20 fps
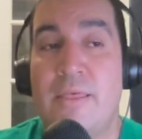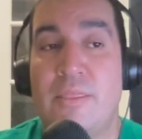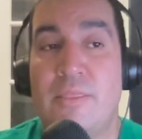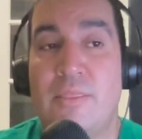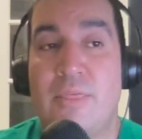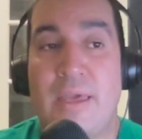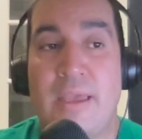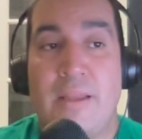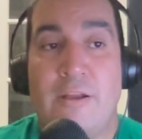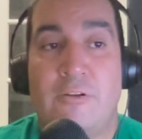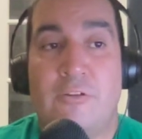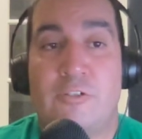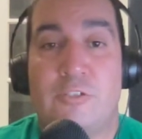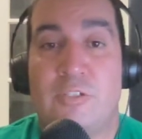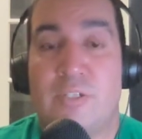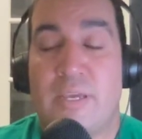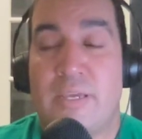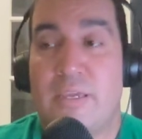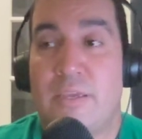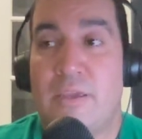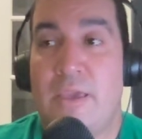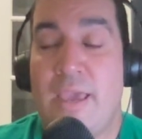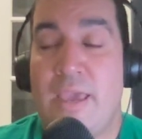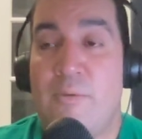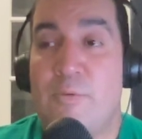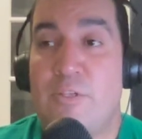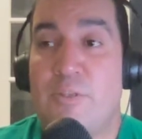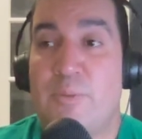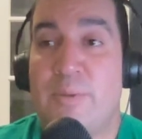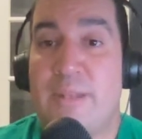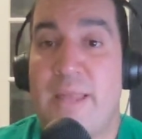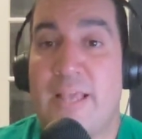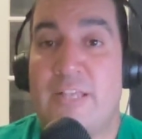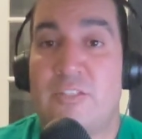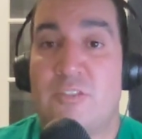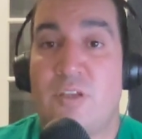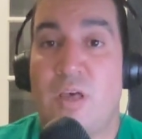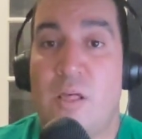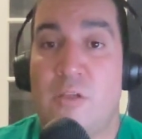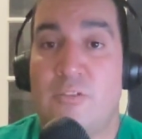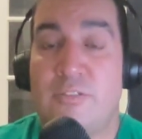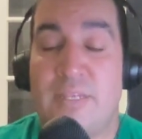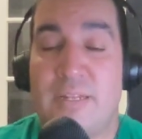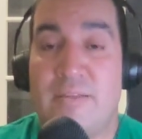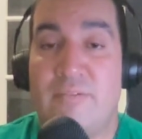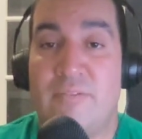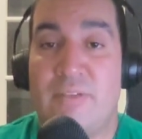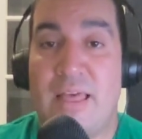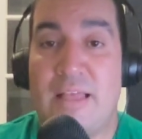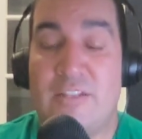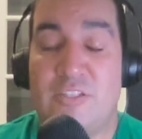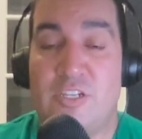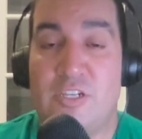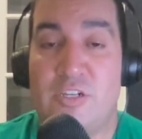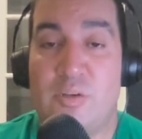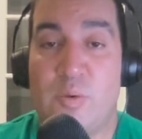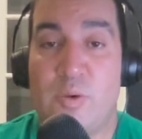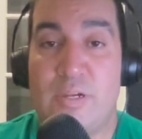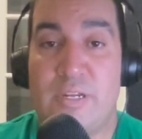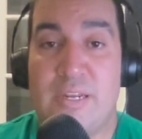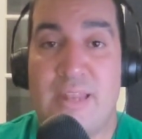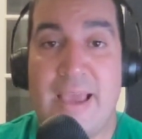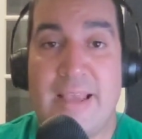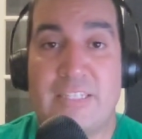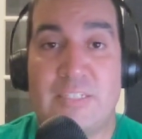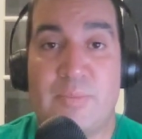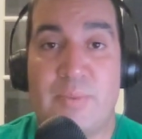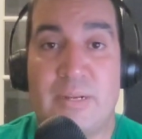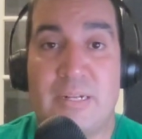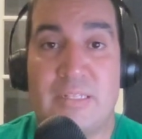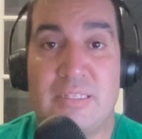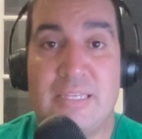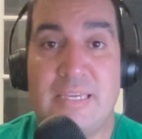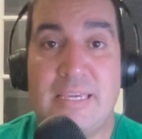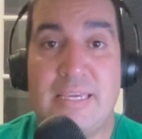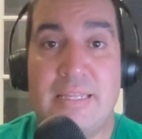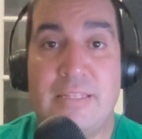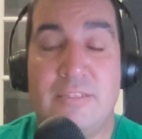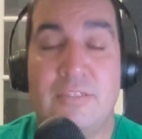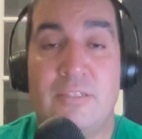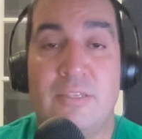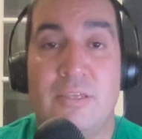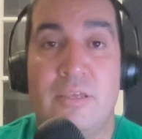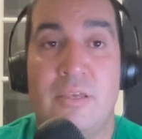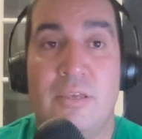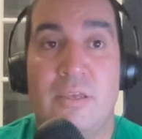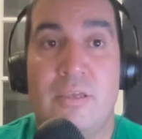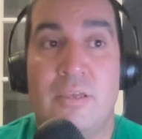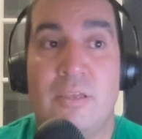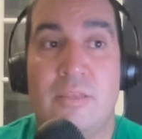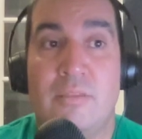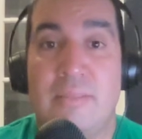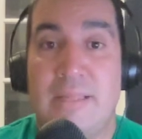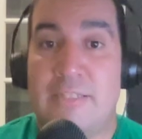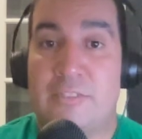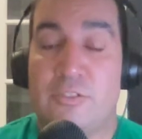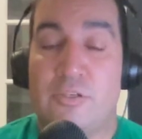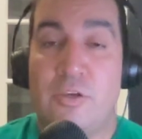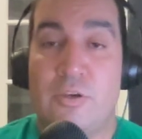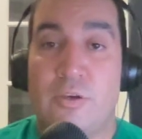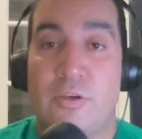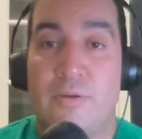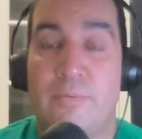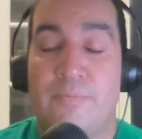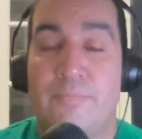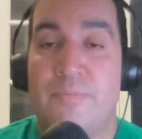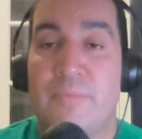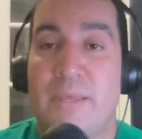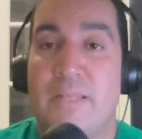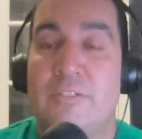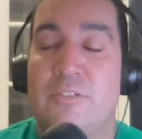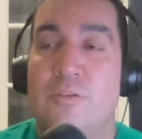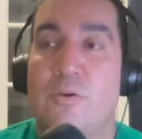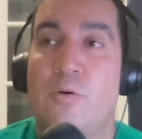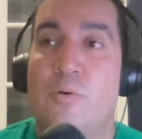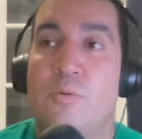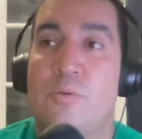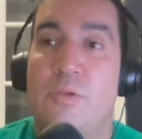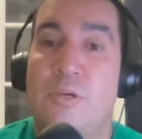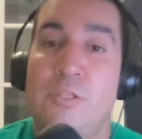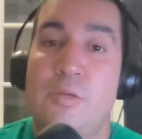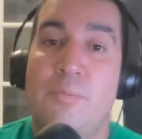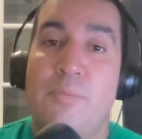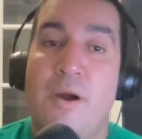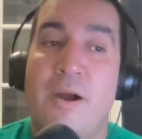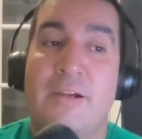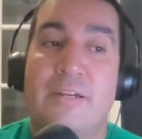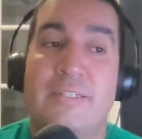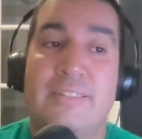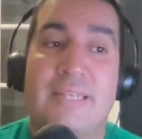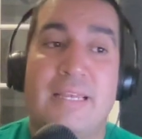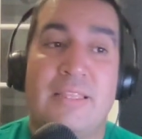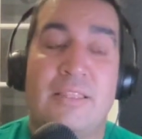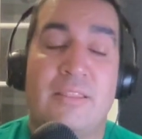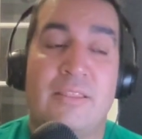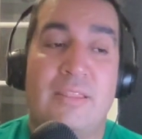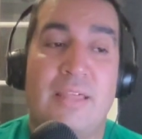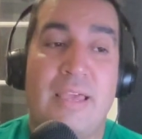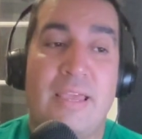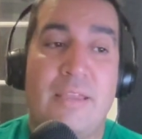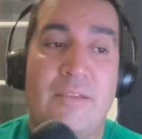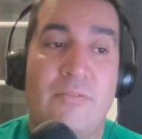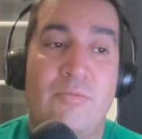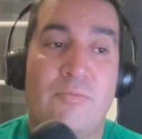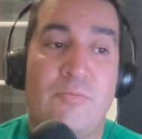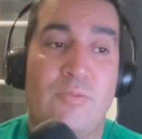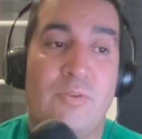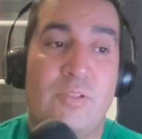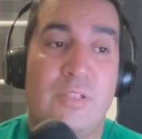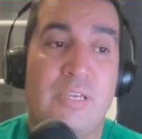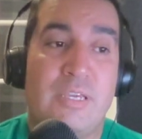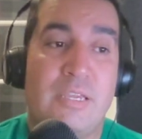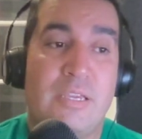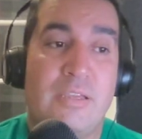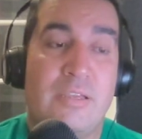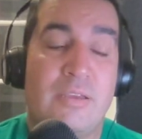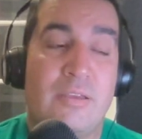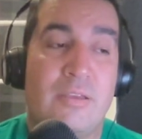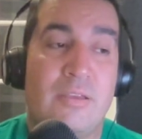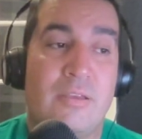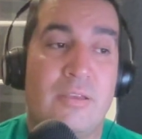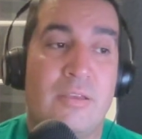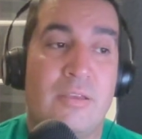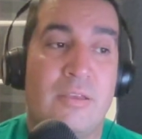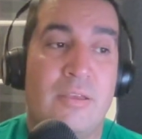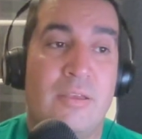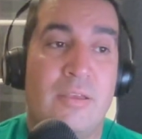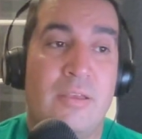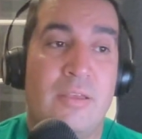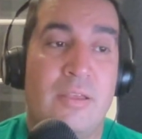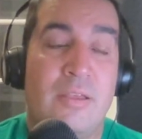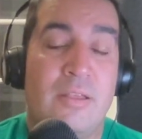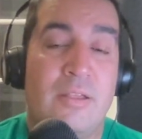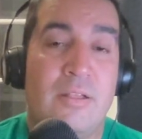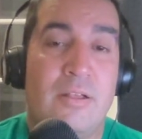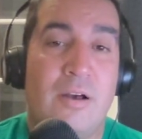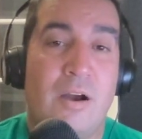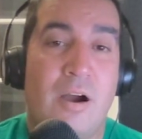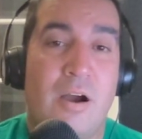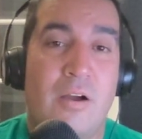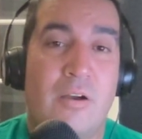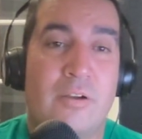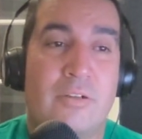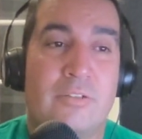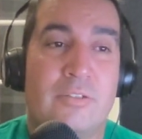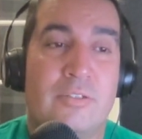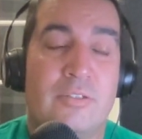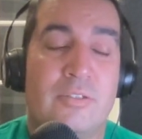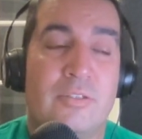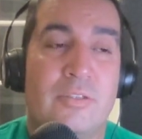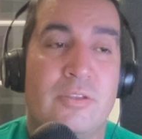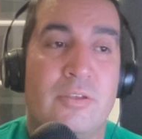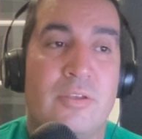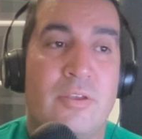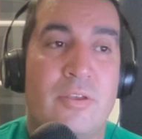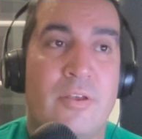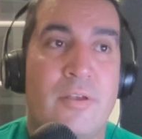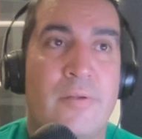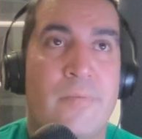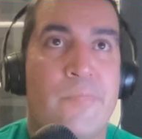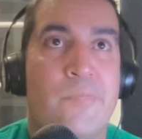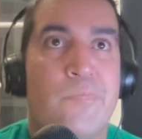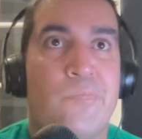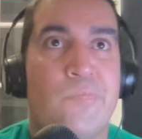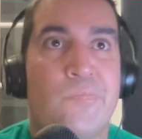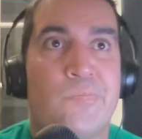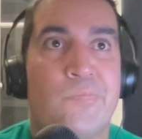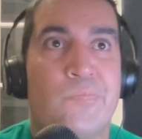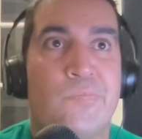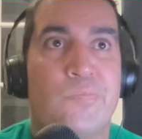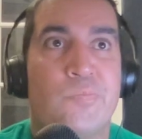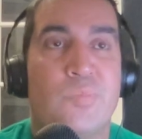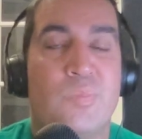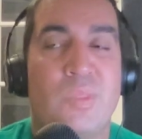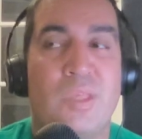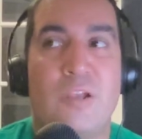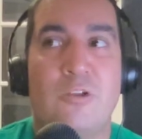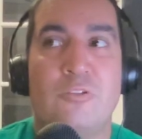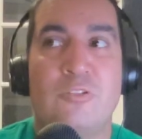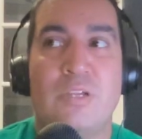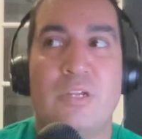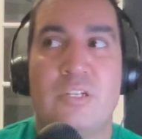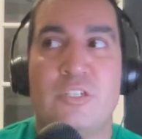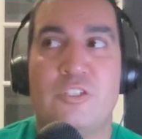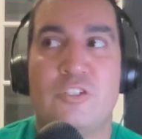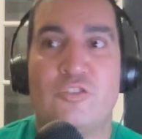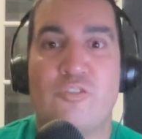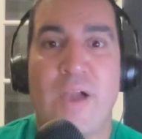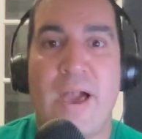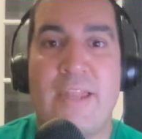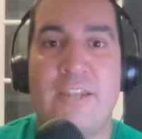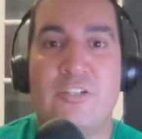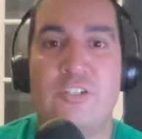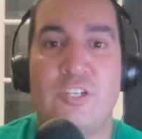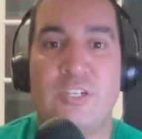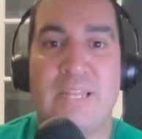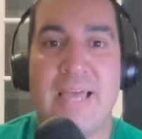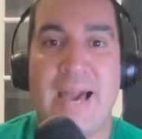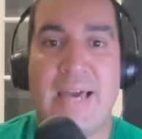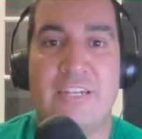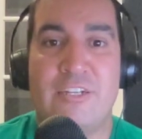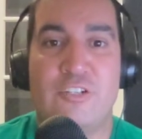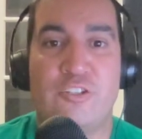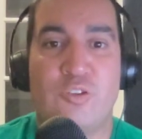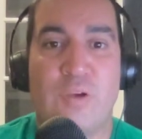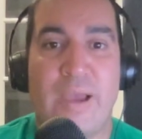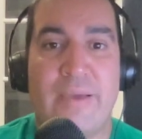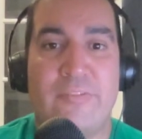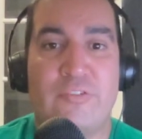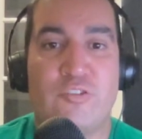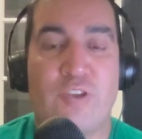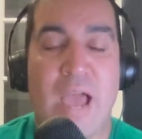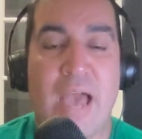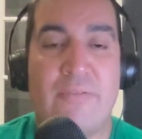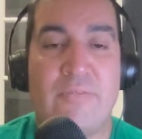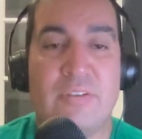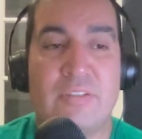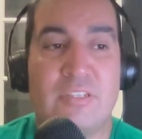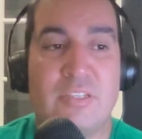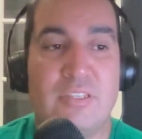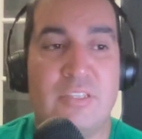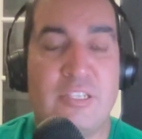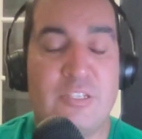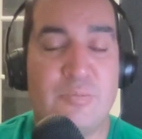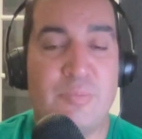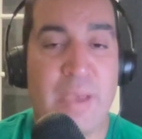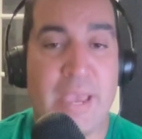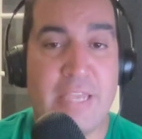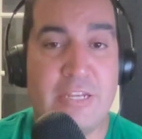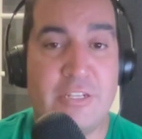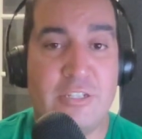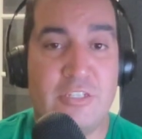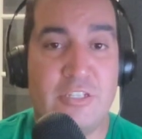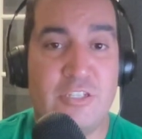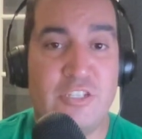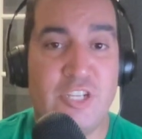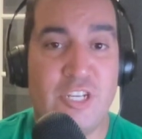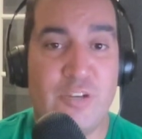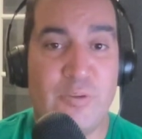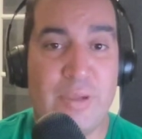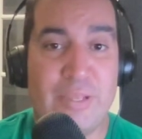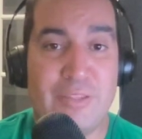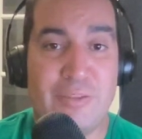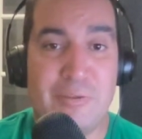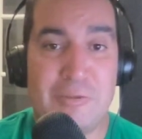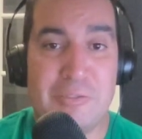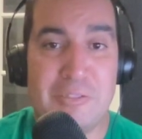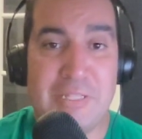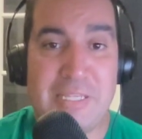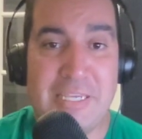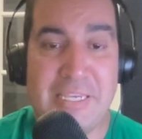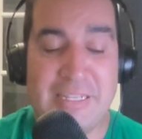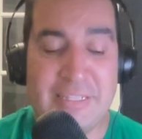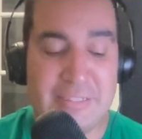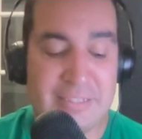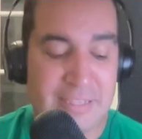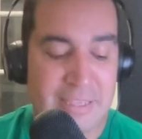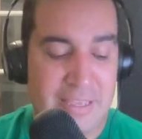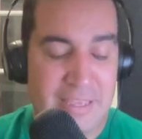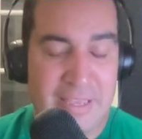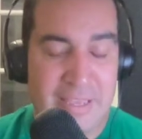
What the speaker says: They are just like, hey, we spent X dollars that generated X amount of leads. That's good. And so the other part is that they really aren't, there's not a strategy on how to drive traffic to these pages to generate those leads.